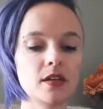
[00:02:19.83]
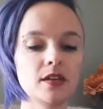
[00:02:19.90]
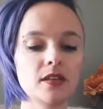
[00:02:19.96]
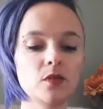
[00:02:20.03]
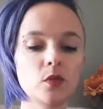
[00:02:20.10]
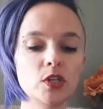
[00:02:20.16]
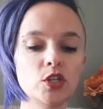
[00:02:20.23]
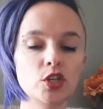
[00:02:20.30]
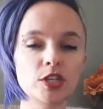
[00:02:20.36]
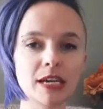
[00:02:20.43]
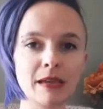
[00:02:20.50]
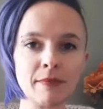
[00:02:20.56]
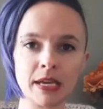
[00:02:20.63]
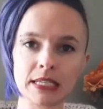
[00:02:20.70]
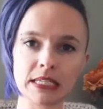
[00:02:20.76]

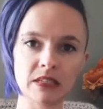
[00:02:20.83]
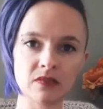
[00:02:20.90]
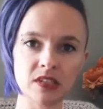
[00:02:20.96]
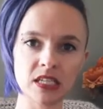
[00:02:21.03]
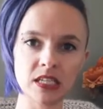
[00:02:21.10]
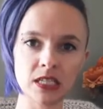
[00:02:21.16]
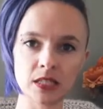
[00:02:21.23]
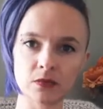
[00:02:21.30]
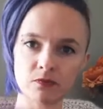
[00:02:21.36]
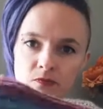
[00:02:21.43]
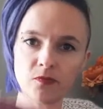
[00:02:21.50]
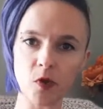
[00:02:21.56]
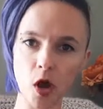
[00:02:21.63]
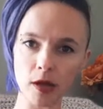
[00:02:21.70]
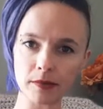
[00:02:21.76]
wintertime activities,
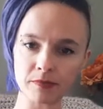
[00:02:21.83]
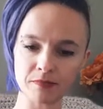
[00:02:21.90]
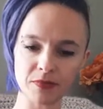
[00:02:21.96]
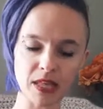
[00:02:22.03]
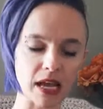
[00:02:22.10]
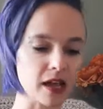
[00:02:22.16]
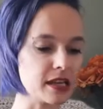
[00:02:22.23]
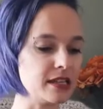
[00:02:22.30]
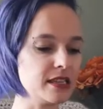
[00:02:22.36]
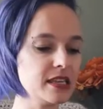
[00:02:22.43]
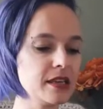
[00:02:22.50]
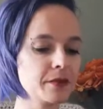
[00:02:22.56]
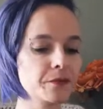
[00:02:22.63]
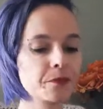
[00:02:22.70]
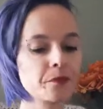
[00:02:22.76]
autumn, that kind of thing.